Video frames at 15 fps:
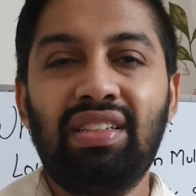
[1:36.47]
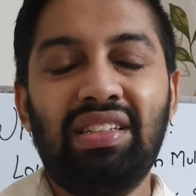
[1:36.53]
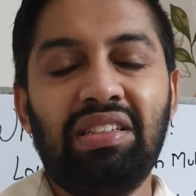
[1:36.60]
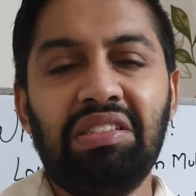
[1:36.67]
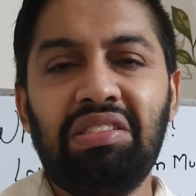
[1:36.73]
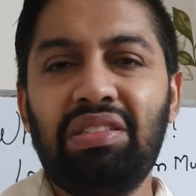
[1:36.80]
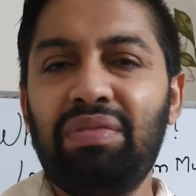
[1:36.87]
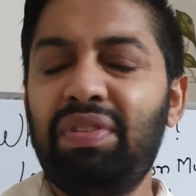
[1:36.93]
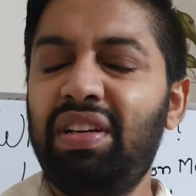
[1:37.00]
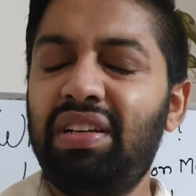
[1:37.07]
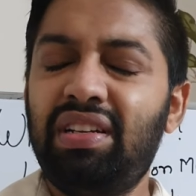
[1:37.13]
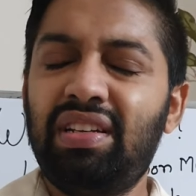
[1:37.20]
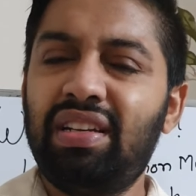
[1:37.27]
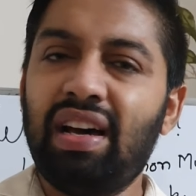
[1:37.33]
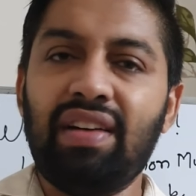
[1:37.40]
It's a very
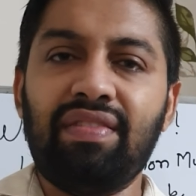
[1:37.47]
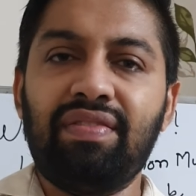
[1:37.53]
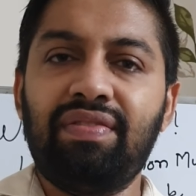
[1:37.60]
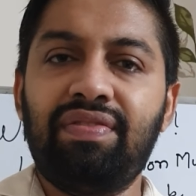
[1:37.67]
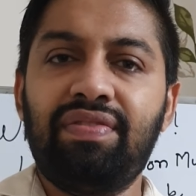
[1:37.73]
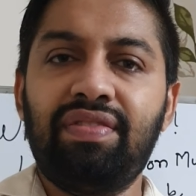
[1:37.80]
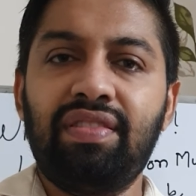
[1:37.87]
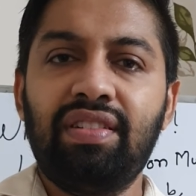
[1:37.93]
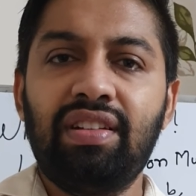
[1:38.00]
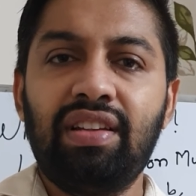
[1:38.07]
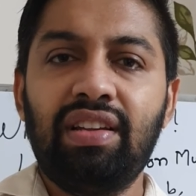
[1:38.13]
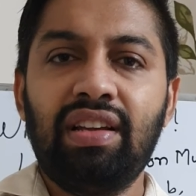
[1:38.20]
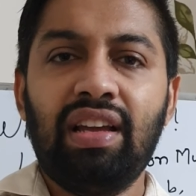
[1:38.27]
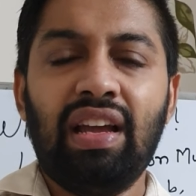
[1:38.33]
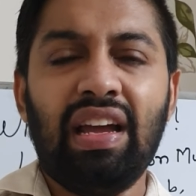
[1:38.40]
tough
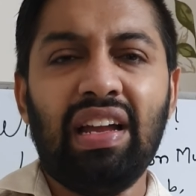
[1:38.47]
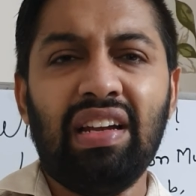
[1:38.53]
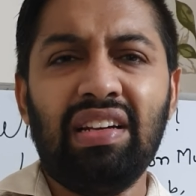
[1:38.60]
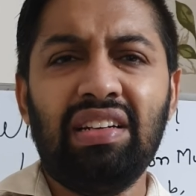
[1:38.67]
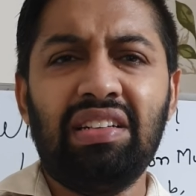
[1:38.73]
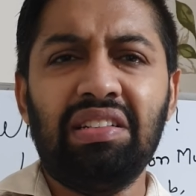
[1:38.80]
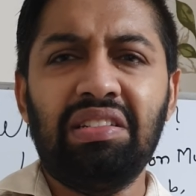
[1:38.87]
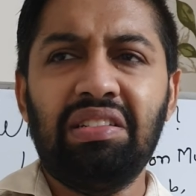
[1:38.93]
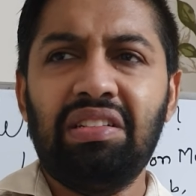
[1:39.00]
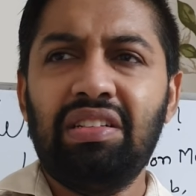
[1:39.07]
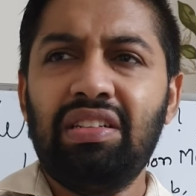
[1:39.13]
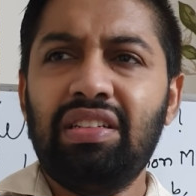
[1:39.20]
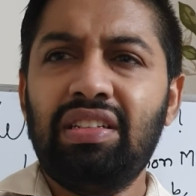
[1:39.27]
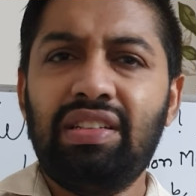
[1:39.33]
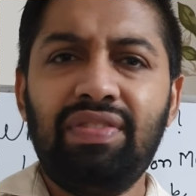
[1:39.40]
and
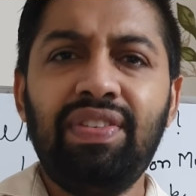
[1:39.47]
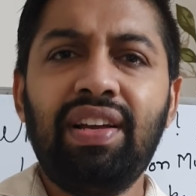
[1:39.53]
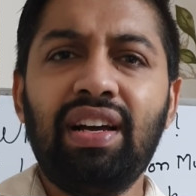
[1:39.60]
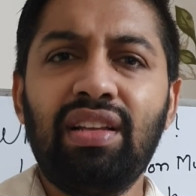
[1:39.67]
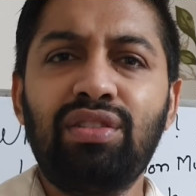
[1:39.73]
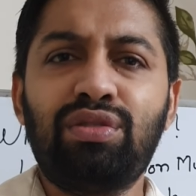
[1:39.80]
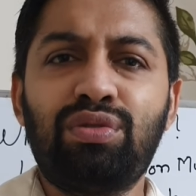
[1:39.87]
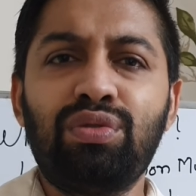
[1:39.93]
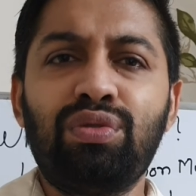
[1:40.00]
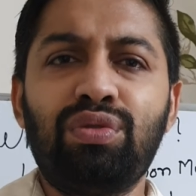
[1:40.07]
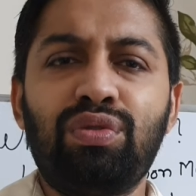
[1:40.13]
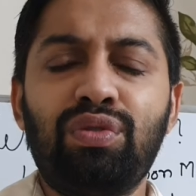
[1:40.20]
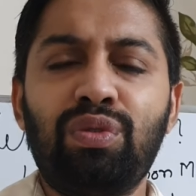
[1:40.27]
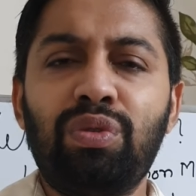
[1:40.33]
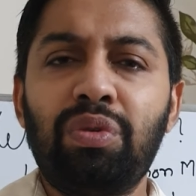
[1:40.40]
difficult
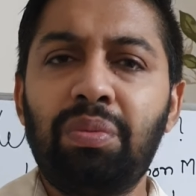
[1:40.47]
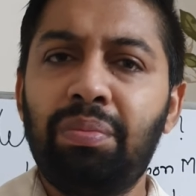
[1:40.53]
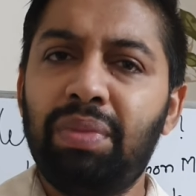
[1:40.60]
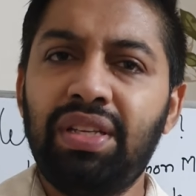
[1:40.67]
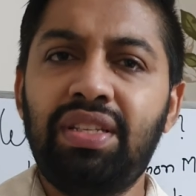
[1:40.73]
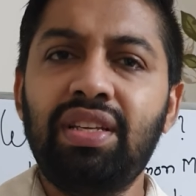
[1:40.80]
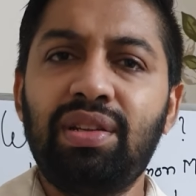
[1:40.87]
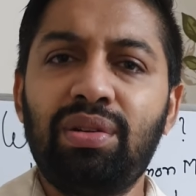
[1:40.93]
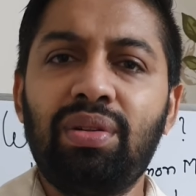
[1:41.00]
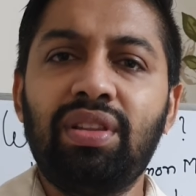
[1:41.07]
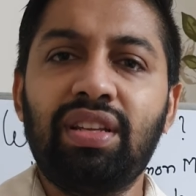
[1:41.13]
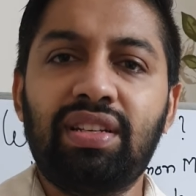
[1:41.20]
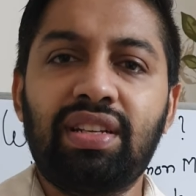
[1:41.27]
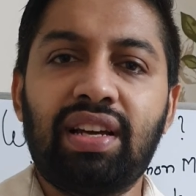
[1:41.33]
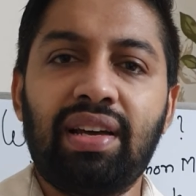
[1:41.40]
to maintain all
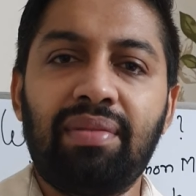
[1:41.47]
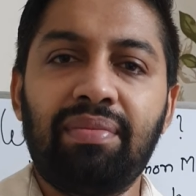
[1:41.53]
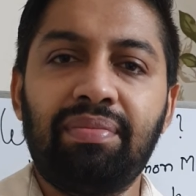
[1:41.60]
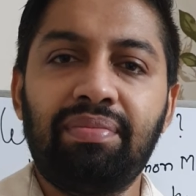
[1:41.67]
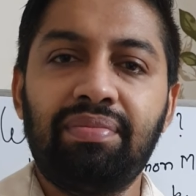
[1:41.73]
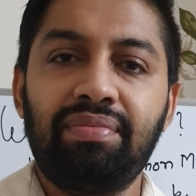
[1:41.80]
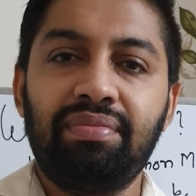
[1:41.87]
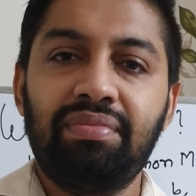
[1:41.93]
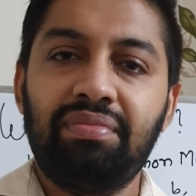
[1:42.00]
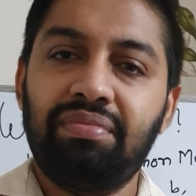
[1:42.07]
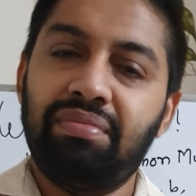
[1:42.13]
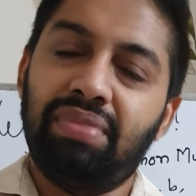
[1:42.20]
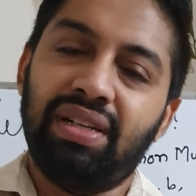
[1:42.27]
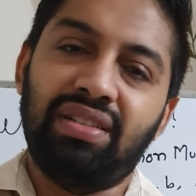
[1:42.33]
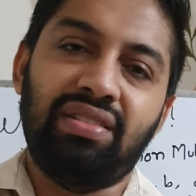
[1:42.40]
the time,
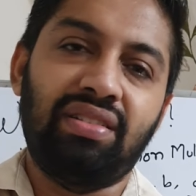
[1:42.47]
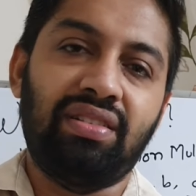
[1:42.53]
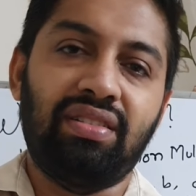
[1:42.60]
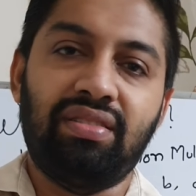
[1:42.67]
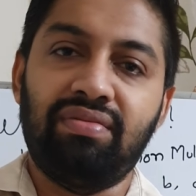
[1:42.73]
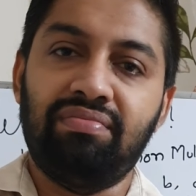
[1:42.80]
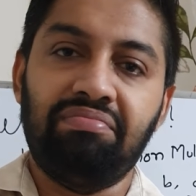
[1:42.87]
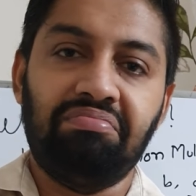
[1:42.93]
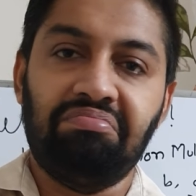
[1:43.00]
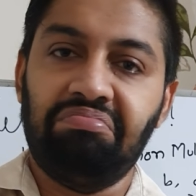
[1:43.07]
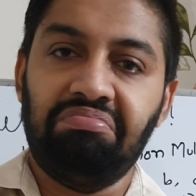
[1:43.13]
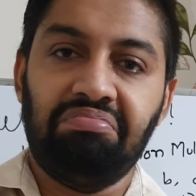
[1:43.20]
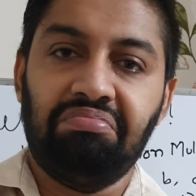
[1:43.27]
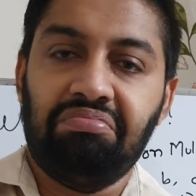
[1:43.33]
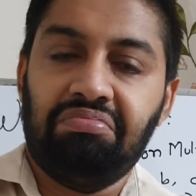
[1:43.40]
but
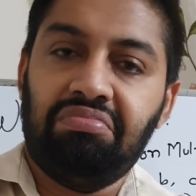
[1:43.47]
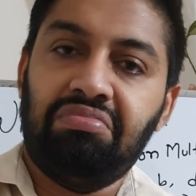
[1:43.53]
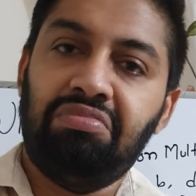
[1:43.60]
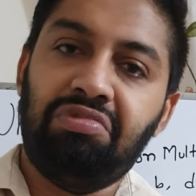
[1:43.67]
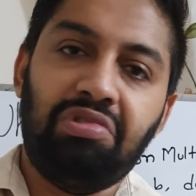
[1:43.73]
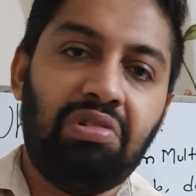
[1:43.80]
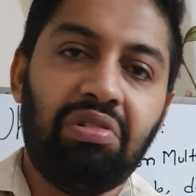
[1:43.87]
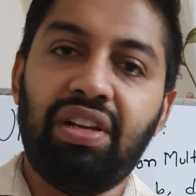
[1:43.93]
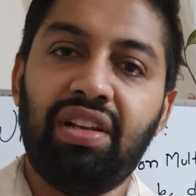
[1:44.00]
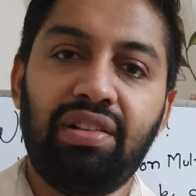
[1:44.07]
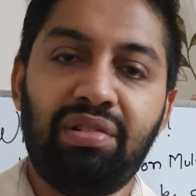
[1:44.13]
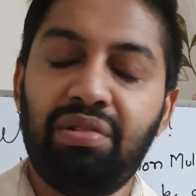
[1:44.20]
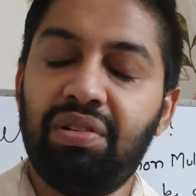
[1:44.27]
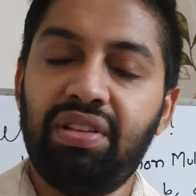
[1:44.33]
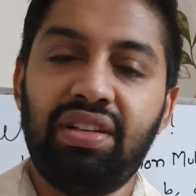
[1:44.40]
no
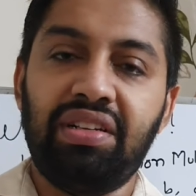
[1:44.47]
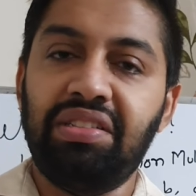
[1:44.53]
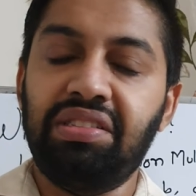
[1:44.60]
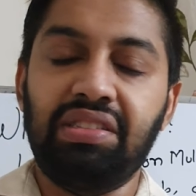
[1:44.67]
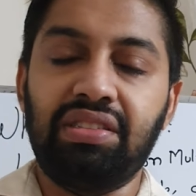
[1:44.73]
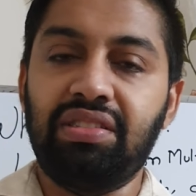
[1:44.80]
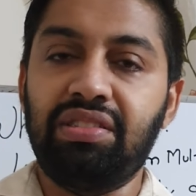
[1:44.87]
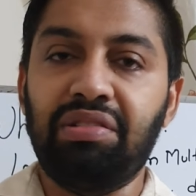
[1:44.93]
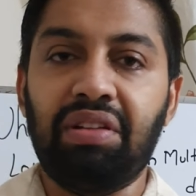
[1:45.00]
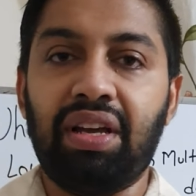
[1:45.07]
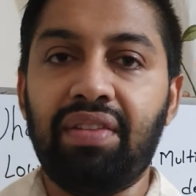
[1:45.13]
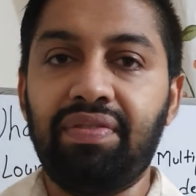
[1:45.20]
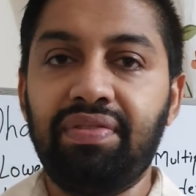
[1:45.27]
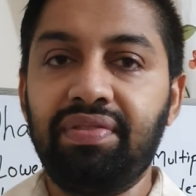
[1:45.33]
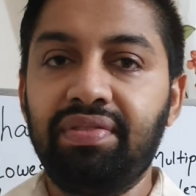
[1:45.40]
other reasons you
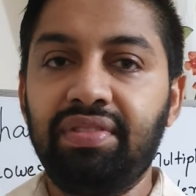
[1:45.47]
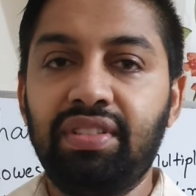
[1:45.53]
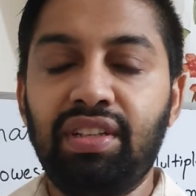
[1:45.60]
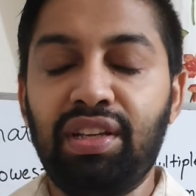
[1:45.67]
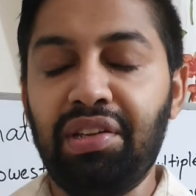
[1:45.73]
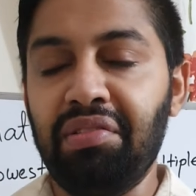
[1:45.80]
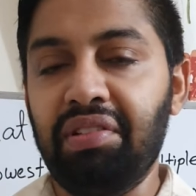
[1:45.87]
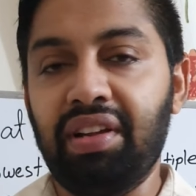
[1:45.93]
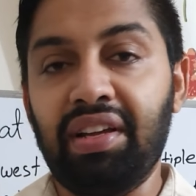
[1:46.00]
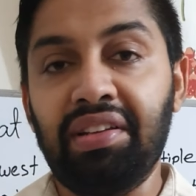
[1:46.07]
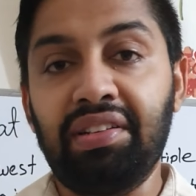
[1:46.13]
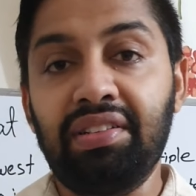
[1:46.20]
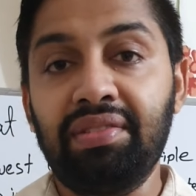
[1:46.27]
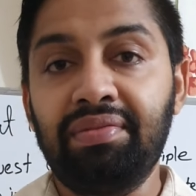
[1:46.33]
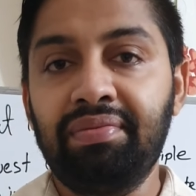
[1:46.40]
have in your
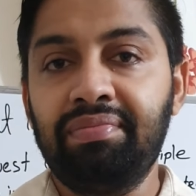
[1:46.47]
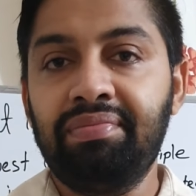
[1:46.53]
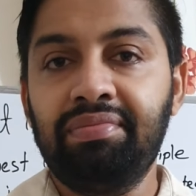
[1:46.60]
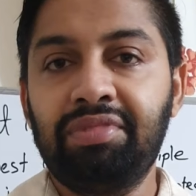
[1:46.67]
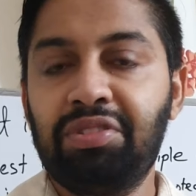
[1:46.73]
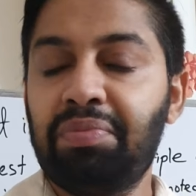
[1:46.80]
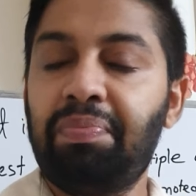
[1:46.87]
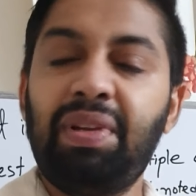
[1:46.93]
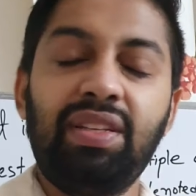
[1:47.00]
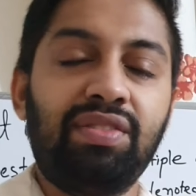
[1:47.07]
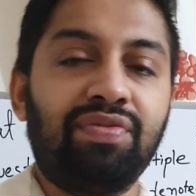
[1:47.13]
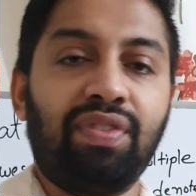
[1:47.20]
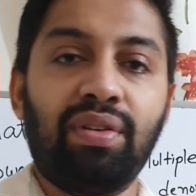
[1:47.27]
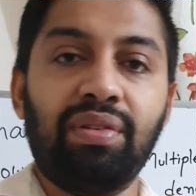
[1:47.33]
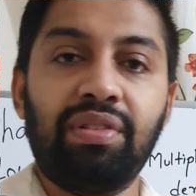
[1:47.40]
hand. So please
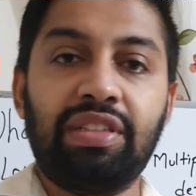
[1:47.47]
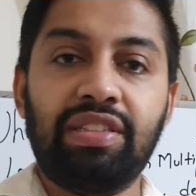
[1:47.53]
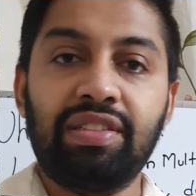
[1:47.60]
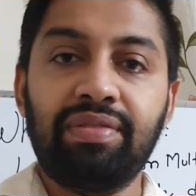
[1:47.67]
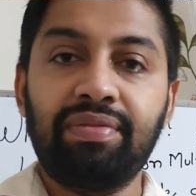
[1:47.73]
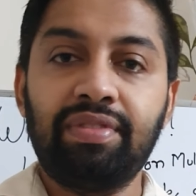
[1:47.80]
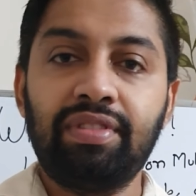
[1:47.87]
follow it.